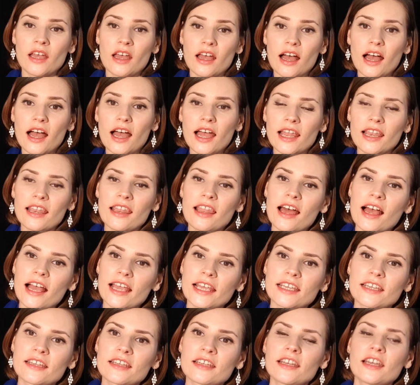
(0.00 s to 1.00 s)
I
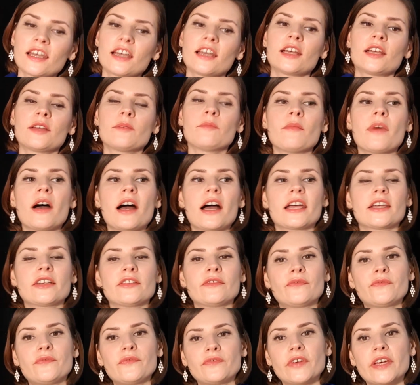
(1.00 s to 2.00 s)
like my
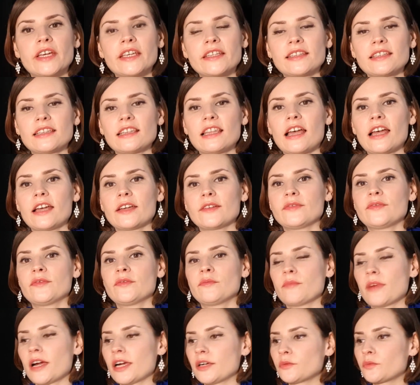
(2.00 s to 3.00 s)
faith life,
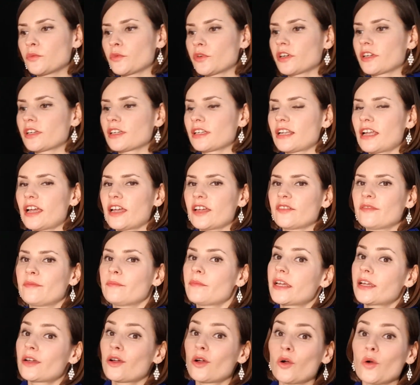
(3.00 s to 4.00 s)
my work life, my
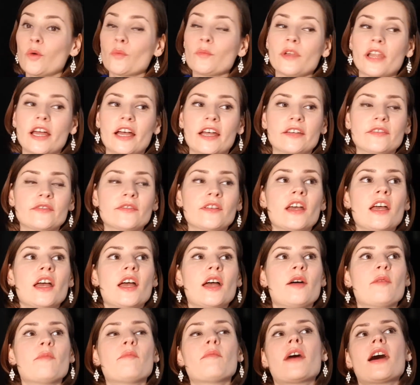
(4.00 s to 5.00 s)
home life,
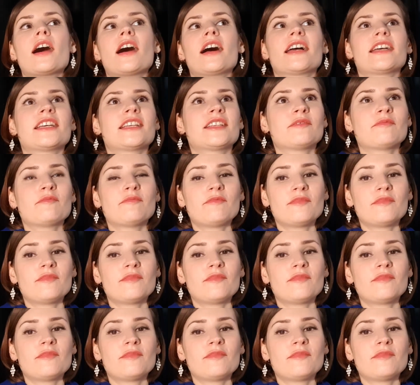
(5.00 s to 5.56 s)
my